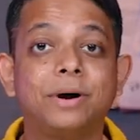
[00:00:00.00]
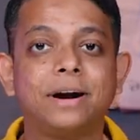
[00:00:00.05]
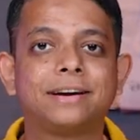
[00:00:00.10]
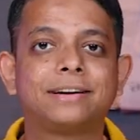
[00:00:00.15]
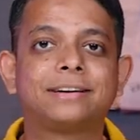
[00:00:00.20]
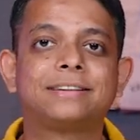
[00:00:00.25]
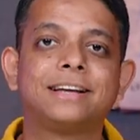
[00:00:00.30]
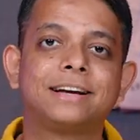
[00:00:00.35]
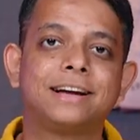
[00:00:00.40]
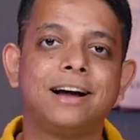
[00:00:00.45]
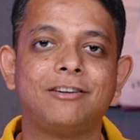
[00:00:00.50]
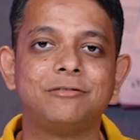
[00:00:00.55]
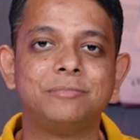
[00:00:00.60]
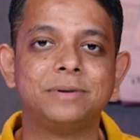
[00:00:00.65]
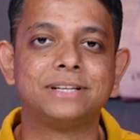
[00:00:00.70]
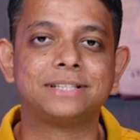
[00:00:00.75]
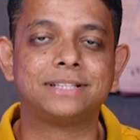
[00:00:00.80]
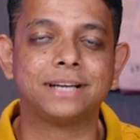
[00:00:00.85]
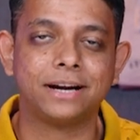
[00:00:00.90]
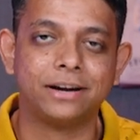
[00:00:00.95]
But the
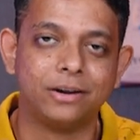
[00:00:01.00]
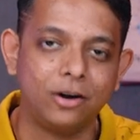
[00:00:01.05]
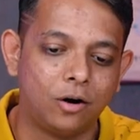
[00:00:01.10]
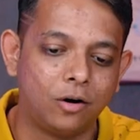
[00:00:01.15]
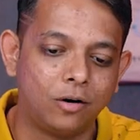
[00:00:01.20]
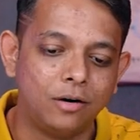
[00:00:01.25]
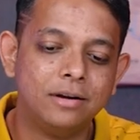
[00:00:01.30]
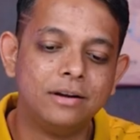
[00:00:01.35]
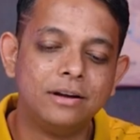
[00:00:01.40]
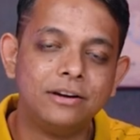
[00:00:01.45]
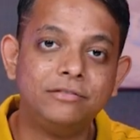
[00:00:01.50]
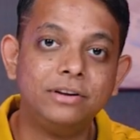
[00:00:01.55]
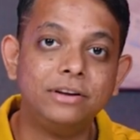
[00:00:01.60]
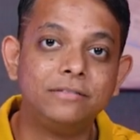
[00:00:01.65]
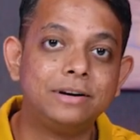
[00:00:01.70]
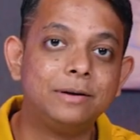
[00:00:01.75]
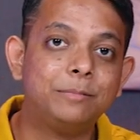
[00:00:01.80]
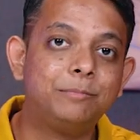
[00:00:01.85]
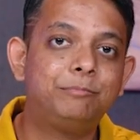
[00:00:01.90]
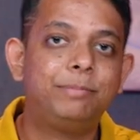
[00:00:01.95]
government said, no,
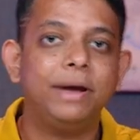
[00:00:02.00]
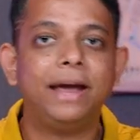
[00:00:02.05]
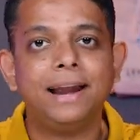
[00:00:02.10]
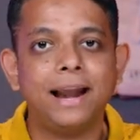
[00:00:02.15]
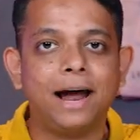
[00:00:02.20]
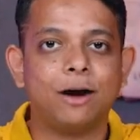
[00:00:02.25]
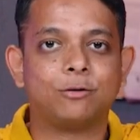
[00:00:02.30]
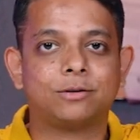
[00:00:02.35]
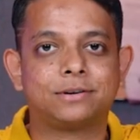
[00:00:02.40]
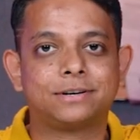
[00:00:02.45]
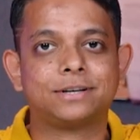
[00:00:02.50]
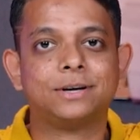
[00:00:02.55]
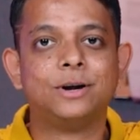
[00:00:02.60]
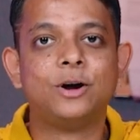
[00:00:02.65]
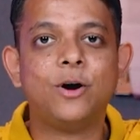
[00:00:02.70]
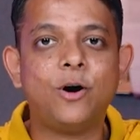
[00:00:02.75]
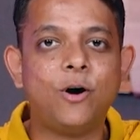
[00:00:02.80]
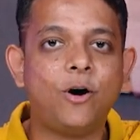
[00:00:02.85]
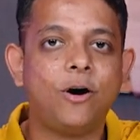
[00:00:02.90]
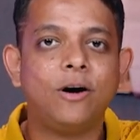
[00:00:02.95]
we will bail out
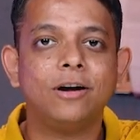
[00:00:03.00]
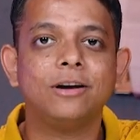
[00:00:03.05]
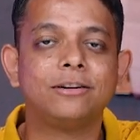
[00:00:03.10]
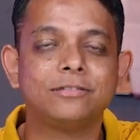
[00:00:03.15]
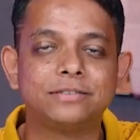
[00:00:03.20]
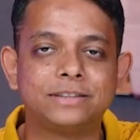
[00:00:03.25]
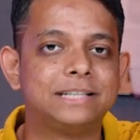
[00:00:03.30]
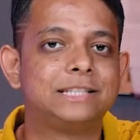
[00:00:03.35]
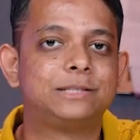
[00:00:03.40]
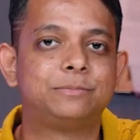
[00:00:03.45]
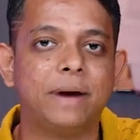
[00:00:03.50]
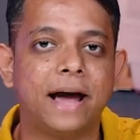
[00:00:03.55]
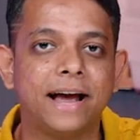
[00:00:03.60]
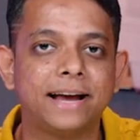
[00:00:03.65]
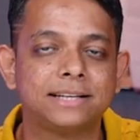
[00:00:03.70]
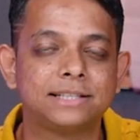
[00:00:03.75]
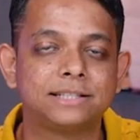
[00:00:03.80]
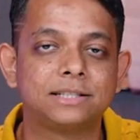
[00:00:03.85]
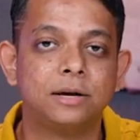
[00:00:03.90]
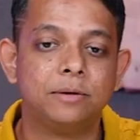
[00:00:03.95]
all of these
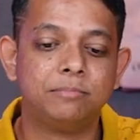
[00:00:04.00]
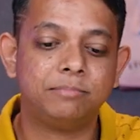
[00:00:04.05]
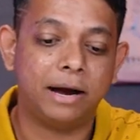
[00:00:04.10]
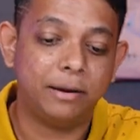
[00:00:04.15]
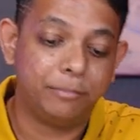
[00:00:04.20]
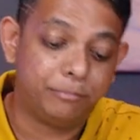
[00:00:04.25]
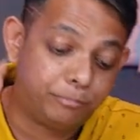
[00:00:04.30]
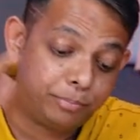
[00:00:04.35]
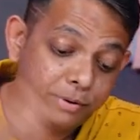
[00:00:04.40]
banks by